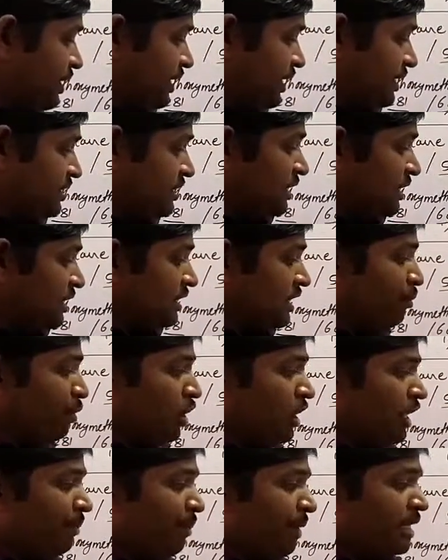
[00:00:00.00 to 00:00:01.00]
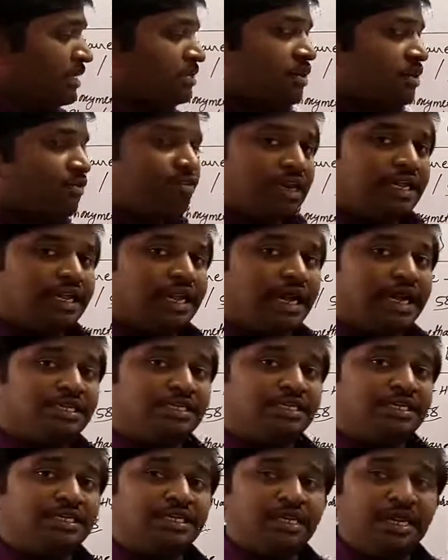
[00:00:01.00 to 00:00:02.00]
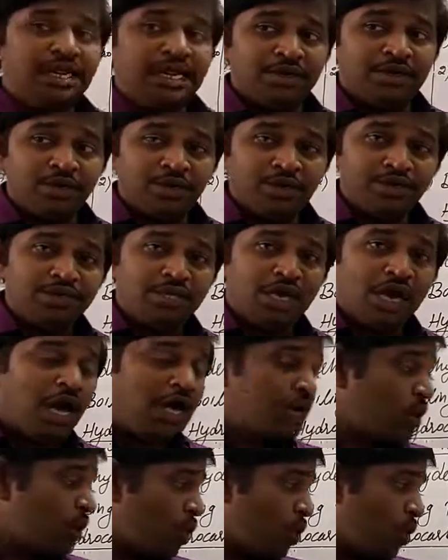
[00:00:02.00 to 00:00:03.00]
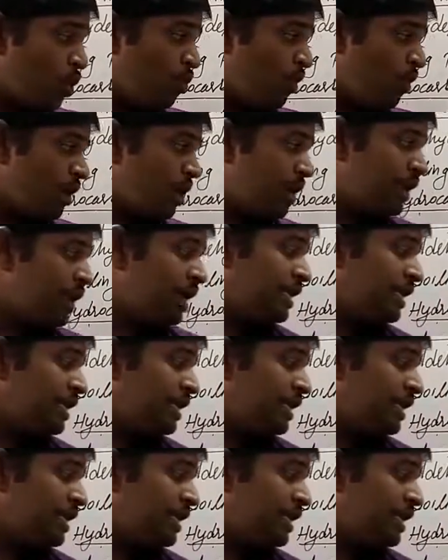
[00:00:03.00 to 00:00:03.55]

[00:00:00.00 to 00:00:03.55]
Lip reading: is the boiling points of aldehydes and ketones are lower